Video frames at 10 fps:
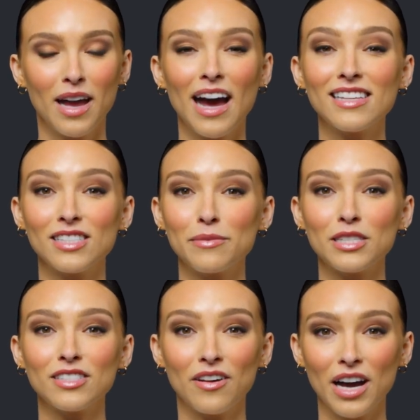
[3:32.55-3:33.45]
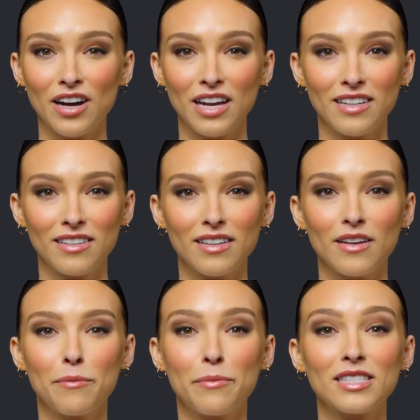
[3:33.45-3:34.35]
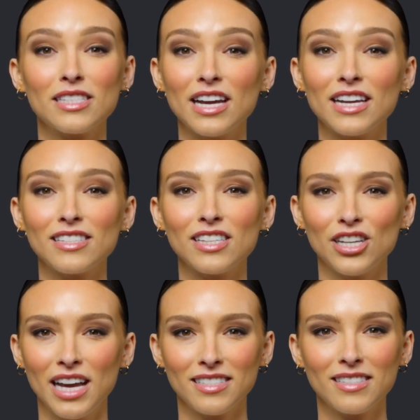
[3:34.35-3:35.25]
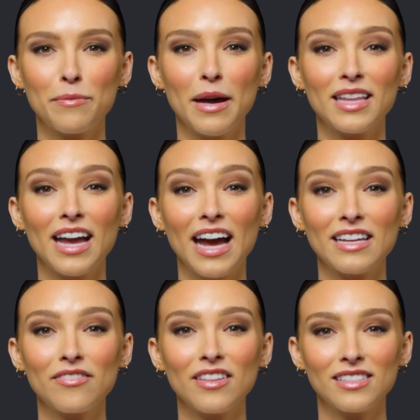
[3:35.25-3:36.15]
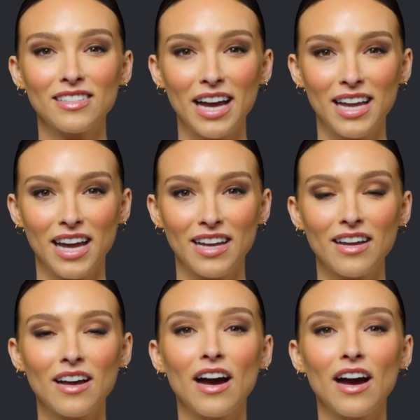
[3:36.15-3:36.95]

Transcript: Estimates vary, but studies suggest that by the end of this decade,